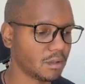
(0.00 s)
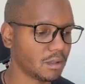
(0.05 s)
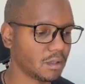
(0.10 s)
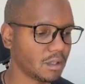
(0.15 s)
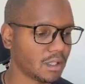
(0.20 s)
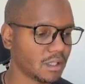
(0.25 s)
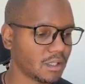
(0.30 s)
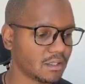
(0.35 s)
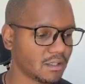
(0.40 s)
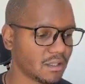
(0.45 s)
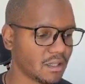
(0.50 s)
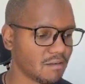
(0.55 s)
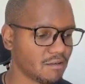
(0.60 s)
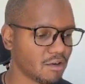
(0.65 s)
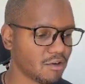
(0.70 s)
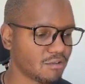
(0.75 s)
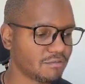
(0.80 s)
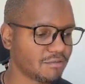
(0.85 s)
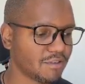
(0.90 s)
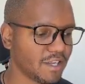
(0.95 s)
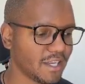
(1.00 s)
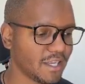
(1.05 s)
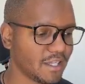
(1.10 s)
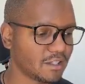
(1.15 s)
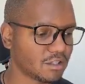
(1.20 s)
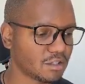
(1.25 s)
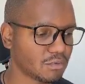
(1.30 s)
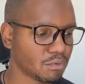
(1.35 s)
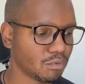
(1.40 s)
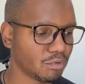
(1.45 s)
And you see the road veers
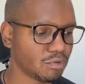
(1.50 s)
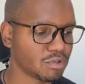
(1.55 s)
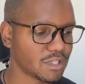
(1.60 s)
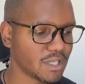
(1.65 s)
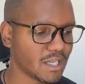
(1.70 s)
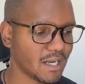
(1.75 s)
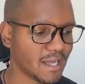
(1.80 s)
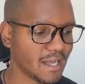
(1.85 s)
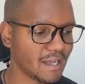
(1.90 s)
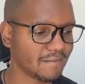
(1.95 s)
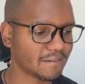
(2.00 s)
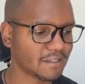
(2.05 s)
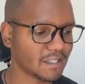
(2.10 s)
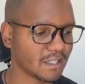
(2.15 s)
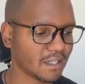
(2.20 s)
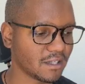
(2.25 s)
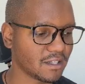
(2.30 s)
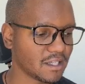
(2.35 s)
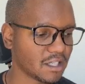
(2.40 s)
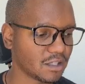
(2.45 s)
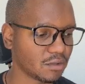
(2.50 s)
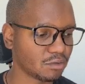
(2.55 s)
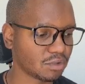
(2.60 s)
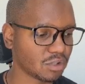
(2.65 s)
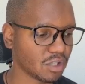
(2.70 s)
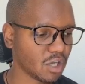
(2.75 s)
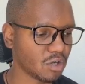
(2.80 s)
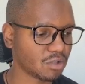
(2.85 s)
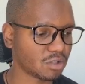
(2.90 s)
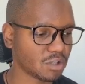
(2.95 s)
towards the left, and then you can also
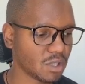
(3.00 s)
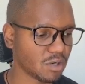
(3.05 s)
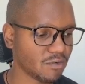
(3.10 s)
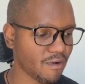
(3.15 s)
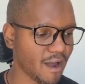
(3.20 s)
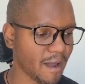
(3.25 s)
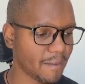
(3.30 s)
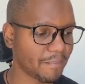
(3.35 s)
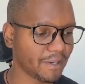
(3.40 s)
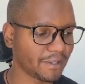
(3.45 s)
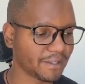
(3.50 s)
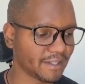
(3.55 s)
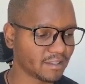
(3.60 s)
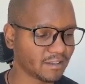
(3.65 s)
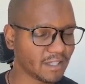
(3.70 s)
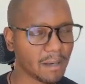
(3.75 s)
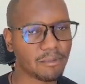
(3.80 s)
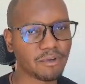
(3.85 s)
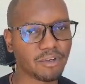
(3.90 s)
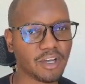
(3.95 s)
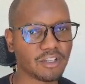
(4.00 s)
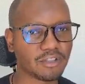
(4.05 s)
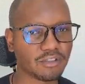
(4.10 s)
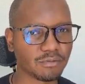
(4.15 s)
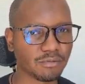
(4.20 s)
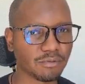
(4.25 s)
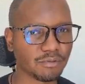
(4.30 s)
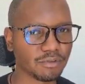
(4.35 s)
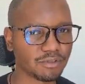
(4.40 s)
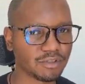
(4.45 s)
go to the right, but this time we're going
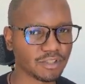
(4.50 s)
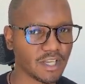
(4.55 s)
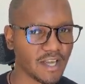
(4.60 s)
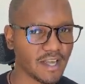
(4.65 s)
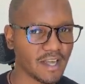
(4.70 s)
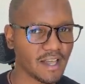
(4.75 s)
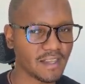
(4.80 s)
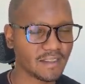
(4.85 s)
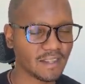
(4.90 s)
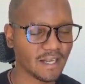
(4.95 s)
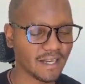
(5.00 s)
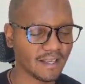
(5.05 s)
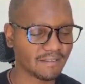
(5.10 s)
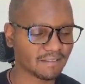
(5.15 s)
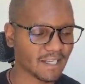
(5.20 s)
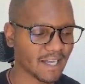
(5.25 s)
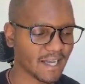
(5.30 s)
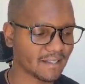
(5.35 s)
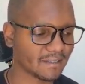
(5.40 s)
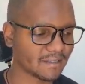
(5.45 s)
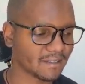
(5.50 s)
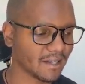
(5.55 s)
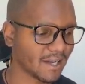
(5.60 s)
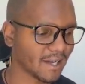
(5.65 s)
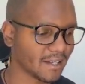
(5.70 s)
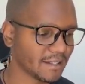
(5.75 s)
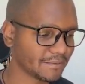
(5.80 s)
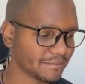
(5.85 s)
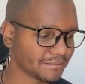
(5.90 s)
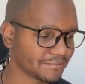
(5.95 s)
towards the left hand side,